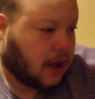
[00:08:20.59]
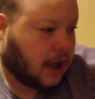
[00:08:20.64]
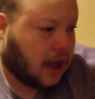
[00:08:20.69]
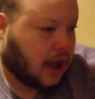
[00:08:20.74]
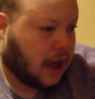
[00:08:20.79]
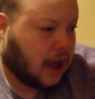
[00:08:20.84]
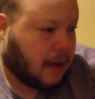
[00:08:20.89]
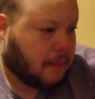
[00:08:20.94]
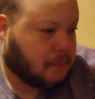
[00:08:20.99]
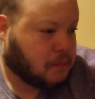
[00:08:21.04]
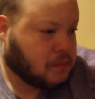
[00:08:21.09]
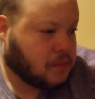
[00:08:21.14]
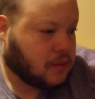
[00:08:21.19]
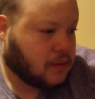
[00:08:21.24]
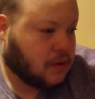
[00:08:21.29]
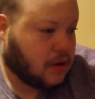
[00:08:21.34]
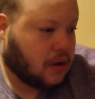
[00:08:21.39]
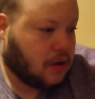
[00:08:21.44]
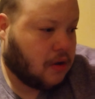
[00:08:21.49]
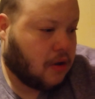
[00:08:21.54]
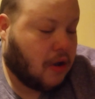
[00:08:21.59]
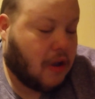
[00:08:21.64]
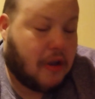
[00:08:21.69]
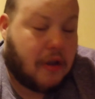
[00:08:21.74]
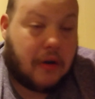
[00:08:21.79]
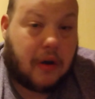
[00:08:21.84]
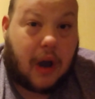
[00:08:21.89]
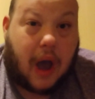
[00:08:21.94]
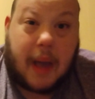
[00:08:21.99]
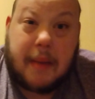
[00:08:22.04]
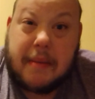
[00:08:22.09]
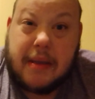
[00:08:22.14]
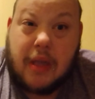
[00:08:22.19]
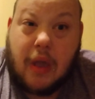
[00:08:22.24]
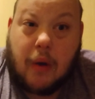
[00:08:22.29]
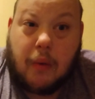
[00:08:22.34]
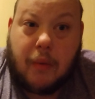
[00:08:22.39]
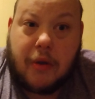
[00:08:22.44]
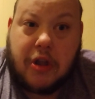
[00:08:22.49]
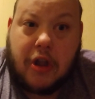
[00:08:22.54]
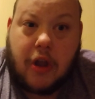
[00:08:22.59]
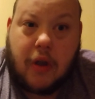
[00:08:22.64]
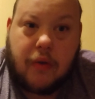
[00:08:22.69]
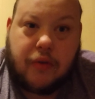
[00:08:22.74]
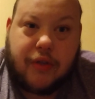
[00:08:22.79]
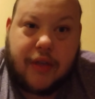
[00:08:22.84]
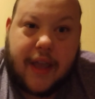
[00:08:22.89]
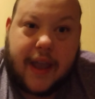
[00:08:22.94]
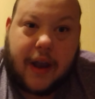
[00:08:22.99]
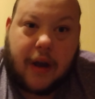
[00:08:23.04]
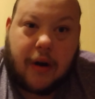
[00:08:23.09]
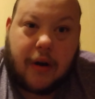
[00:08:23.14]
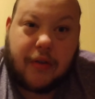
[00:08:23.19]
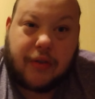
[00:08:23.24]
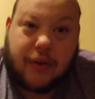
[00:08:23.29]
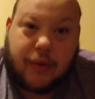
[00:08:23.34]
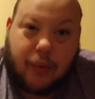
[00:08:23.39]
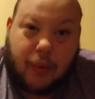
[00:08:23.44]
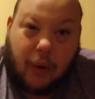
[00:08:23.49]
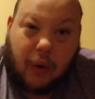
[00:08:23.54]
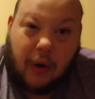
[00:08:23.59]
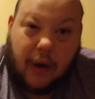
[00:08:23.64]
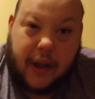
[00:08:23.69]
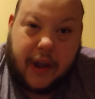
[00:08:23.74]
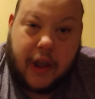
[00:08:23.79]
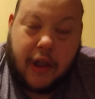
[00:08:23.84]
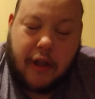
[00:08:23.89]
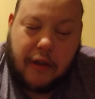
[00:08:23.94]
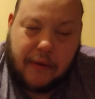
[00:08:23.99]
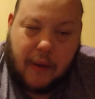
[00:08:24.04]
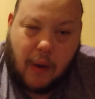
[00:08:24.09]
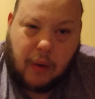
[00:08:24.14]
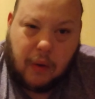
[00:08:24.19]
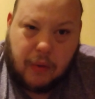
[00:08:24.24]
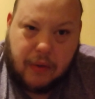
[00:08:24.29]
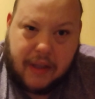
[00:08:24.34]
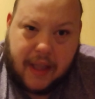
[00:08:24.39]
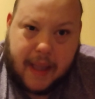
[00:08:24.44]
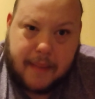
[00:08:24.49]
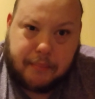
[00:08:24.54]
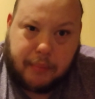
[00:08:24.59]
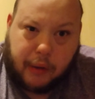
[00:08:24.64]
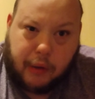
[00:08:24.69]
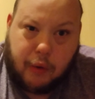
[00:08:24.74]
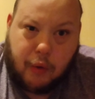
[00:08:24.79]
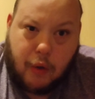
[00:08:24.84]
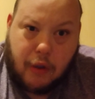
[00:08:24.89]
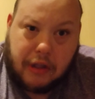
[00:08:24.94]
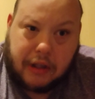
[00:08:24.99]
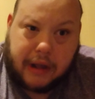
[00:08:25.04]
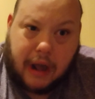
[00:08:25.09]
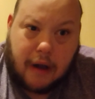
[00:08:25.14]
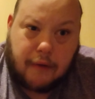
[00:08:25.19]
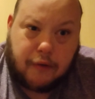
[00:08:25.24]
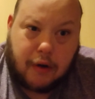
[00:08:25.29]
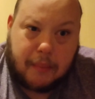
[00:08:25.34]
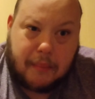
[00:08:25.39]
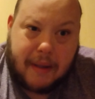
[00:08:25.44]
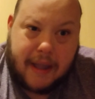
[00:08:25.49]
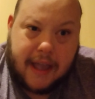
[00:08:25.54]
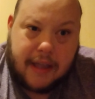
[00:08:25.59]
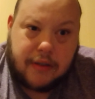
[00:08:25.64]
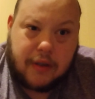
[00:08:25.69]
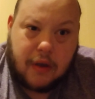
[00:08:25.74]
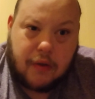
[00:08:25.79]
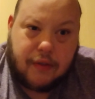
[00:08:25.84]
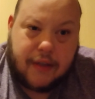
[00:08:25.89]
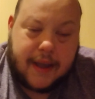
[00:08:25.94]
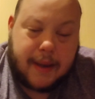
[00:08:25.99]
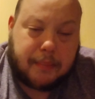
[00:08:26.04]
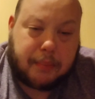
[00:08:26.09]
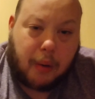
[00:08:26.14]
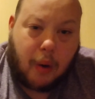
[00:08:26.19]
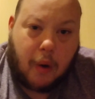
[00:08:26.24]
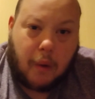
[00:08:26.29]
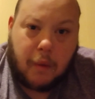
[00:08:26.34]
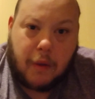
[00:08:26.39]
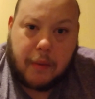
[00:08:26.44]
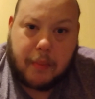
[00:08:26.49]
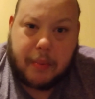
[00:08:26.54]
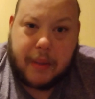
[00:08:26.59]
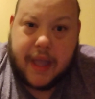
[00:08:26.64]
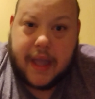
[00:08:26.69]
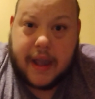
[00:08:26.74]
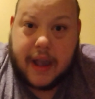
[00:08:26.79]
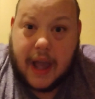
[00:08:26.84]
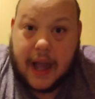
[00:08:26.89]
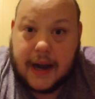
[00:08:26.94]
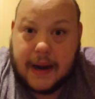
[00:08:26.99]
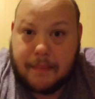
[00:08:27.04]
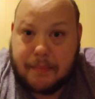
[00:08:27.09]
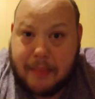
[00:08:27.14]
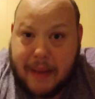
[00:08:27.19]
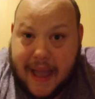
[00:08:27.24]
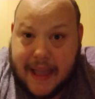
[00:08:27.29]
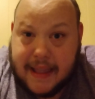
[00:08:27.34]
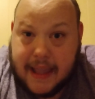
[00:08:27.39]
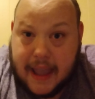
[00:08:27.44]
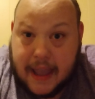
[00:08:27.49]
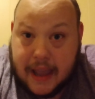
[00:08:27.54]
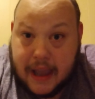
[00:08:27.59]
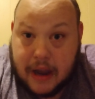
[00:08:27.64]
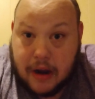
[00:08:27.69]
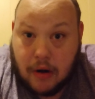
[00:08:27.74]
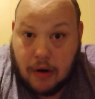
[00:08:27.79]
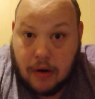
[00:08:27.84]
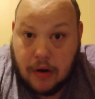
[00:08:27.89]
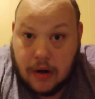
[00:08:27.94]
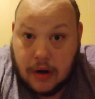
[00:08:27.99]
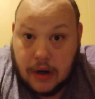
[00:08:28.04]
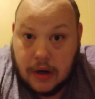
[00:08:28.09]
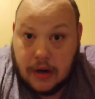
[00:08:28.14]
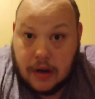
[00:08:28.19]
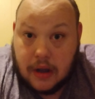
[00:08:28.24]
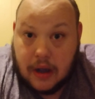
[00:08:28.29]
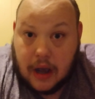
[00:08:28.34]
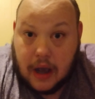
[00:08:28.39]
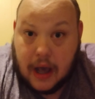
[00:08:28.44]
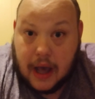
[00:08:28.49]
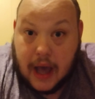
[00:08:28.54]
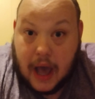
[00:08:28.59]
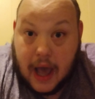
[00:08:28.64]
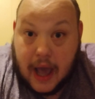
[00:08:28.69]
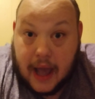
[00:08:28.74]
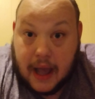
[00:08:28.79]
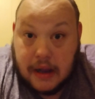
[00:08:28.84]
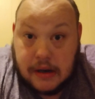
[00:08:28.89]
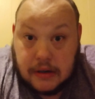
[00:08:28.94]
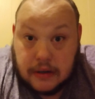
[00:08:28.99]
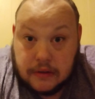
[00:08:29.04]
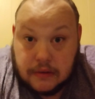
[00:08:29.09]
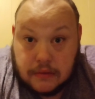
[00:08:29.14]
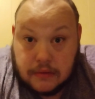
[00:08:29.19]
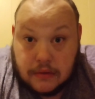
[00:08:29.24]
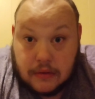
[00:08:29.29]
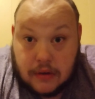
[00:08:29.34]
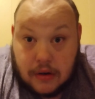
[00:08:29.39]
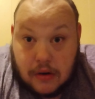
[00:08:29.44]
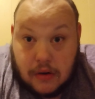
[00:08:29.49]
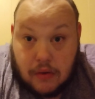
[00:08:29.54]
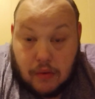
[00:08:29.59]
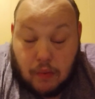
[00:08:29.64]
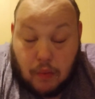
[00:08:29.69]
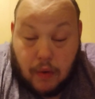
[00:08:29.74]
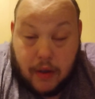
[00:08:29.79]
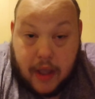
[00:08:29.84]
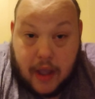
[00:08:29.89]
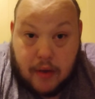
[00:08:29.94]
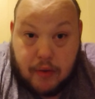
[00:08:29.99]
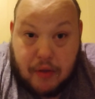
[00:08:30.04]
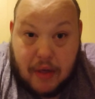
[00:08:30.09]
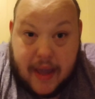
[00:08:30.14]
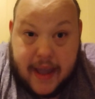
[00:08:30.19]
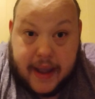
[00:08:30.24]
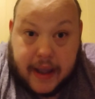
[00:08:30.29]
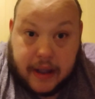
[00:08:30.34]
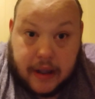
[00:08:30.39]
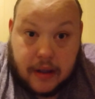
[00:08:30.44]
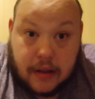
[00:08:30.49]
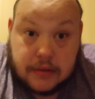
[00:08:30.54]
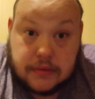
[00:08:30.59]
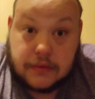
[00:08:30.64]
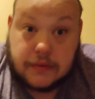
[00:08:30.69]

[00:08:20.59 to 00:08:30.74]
Um. So let me know what you think. Are the Rolling Stones a blues cover band? Do you think Paul was being kind of petty here? Uh, what do you think?